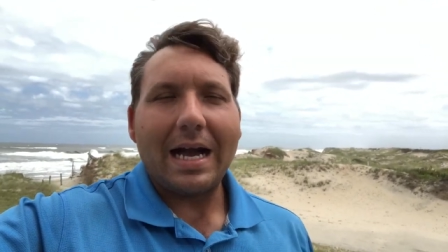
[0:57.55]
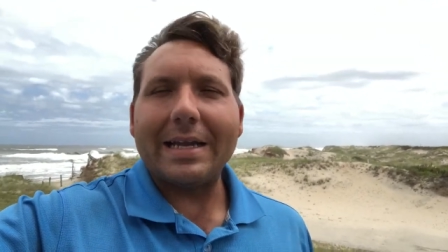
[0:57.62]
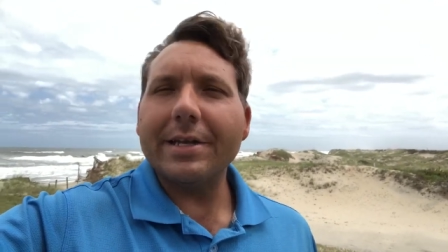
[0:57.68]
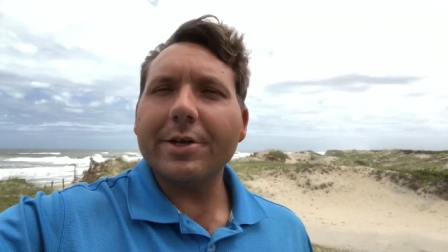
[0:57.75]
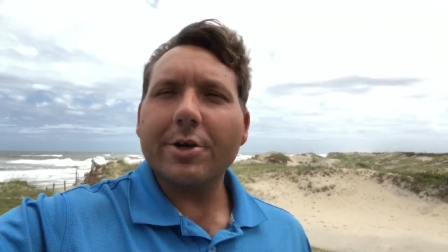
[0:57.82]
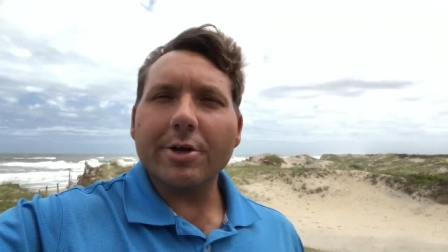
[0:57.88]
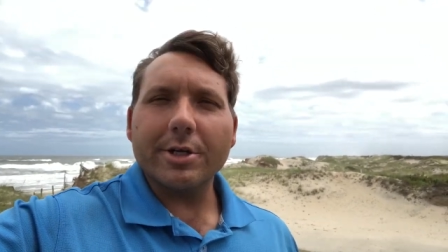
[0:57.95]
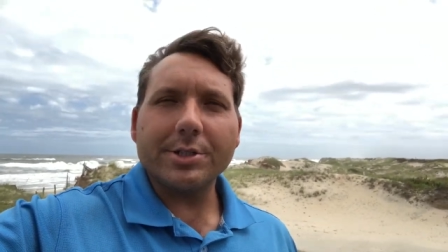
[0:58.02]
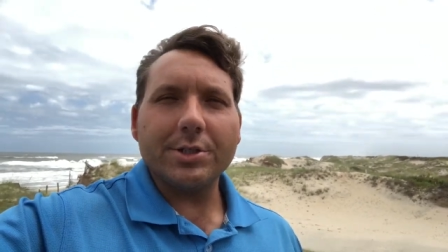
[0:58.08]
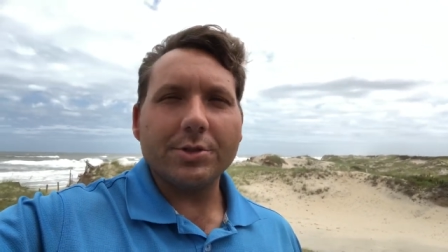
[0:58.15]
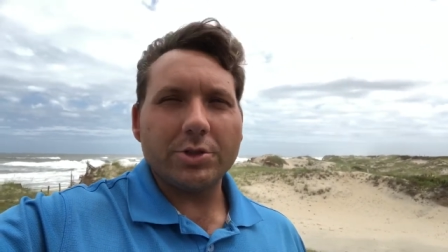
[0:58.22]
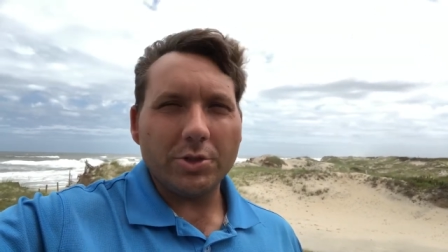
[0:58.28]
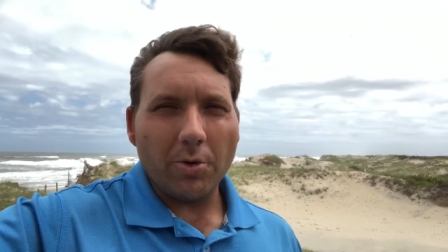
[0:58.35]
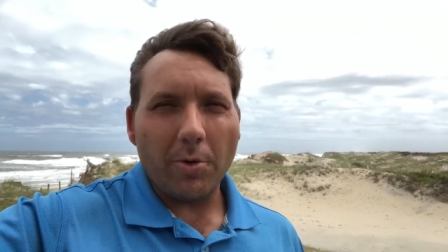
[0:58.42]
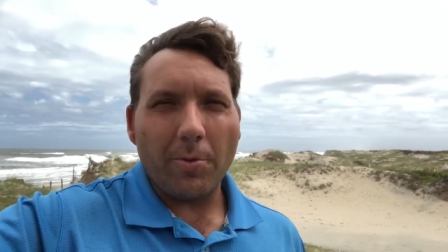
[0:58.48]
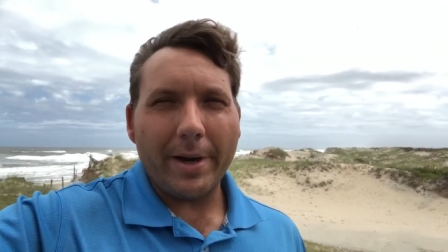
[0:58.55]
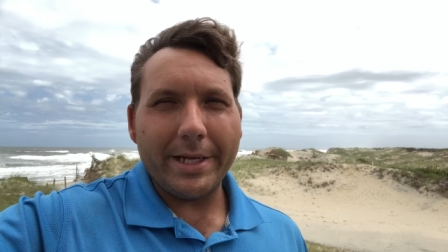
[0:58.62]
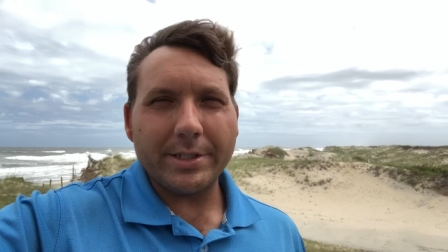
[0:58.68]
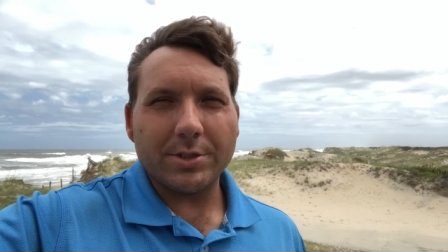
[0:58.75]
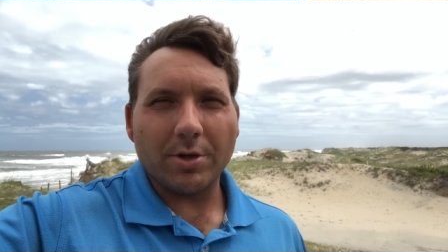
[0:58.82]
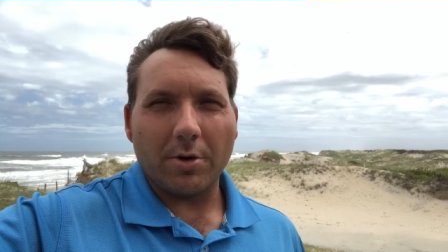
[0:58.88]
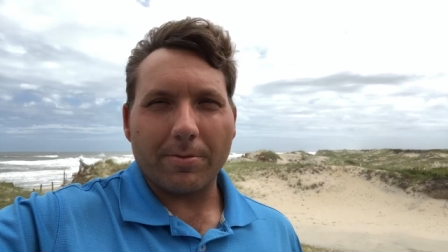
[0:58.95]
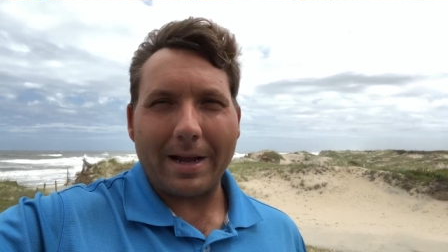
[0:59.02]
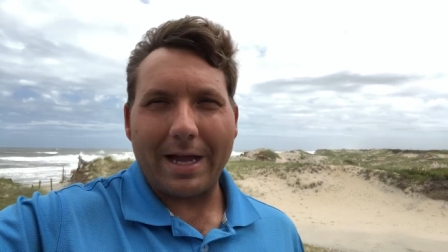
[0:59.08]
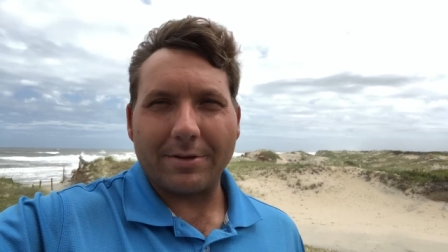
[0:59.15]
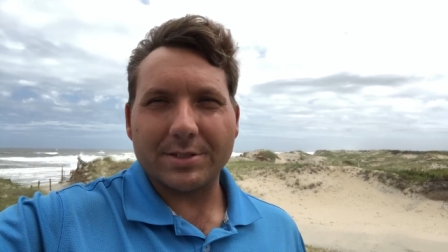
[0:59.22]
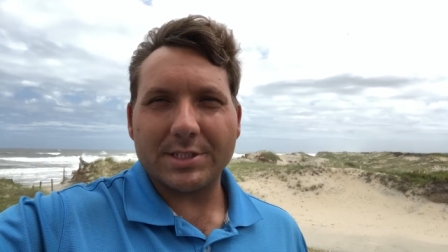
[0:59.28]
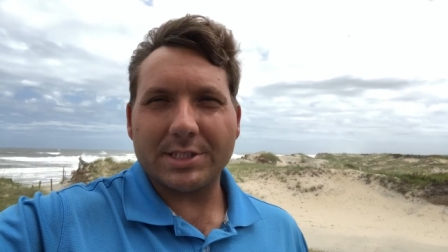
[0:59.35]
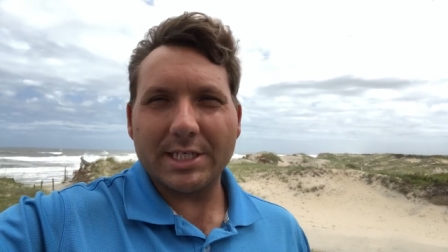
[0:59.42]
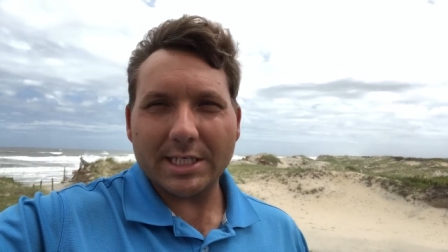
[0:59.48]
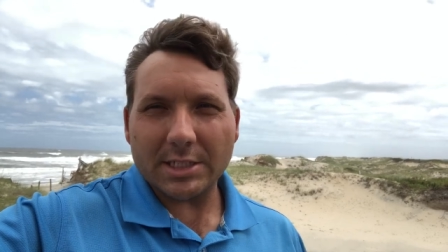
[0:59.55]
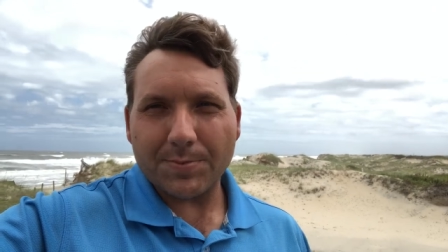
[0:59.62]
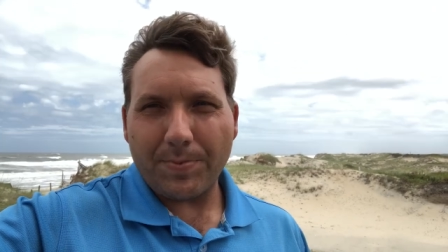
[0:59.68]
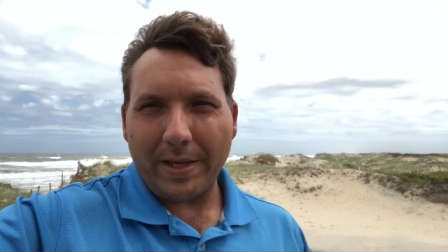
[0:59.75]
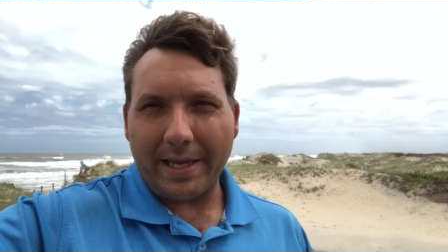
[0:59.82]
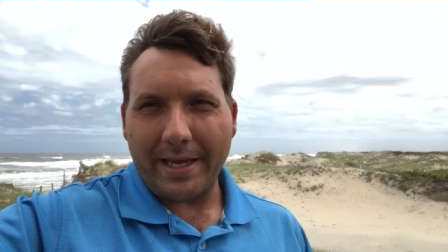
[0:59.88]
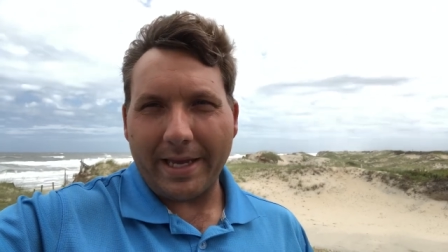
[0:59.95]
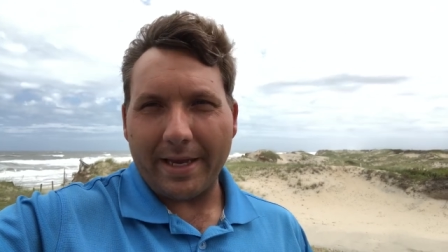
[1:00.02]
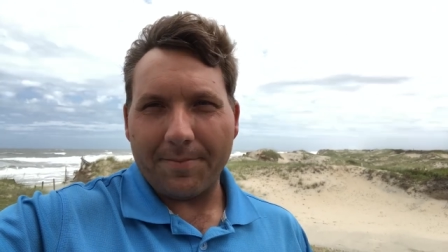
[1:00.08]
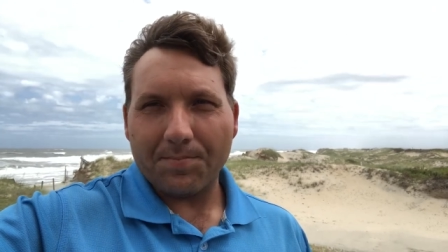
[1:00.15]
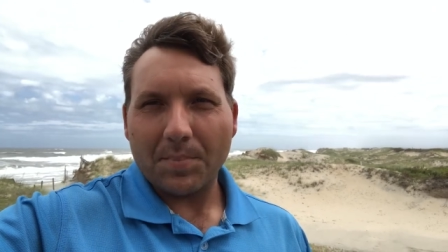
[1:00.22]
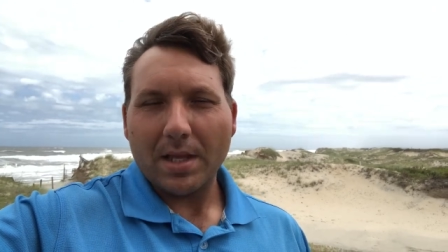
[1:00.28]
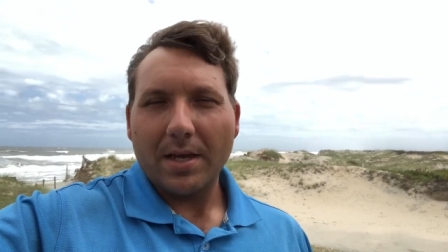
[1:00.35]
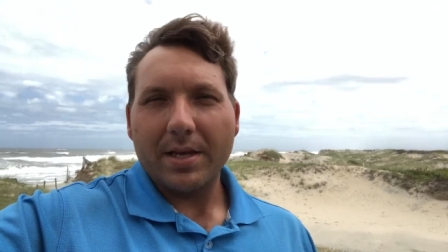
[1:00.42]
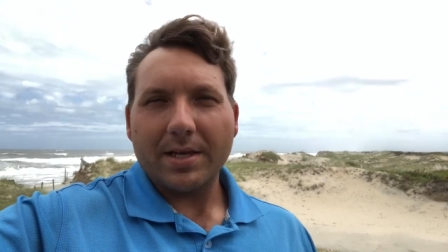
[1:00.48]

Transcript: I'd encourage you to wait till around 6 p.m.